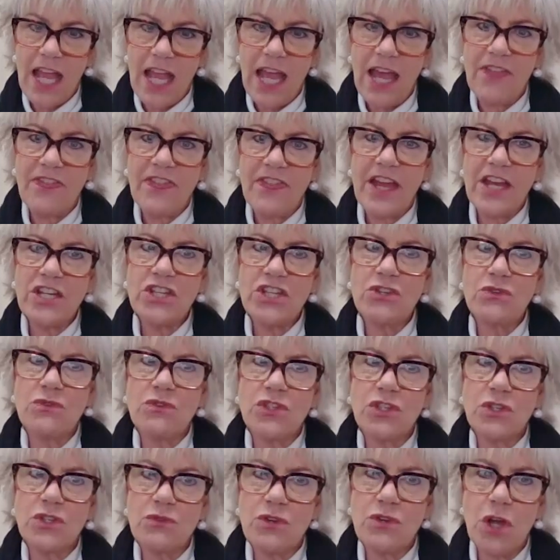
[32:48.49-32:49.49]
and then
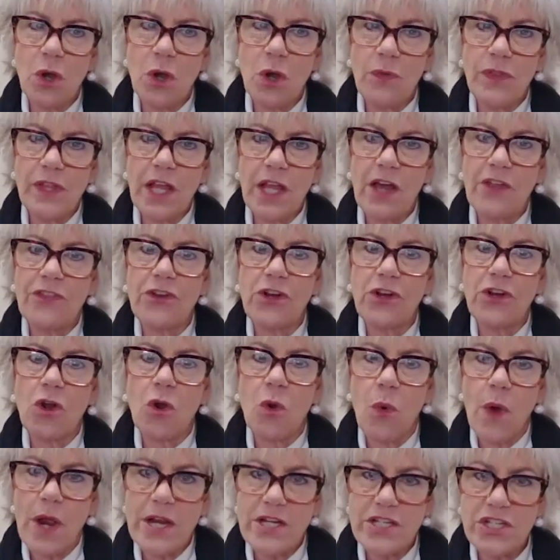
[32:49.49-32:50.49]
the other
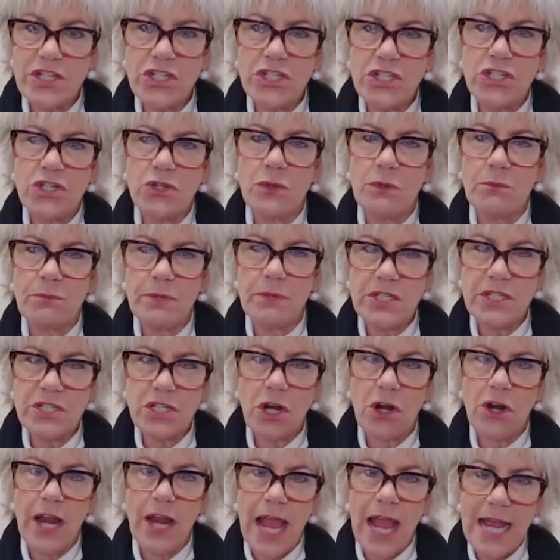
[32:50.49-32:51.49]
questions you would
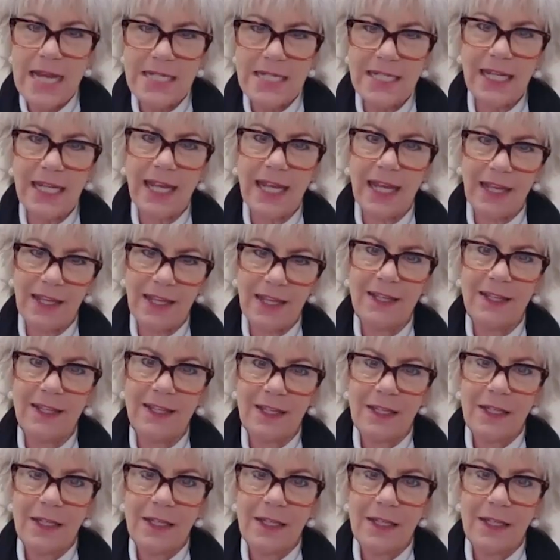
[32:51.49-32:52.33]
start asking.